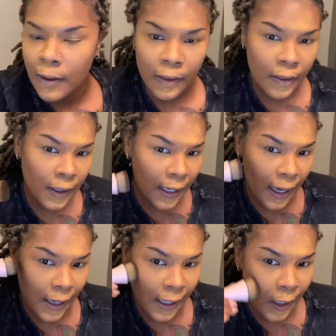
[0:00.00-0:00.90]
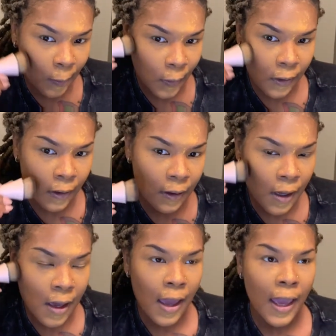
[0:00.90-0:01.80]
The Game,
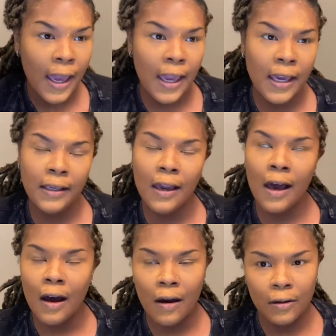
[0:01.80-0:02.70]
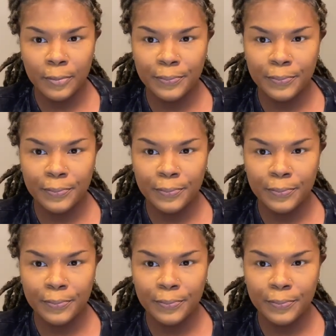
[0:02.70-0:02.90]
and y'all,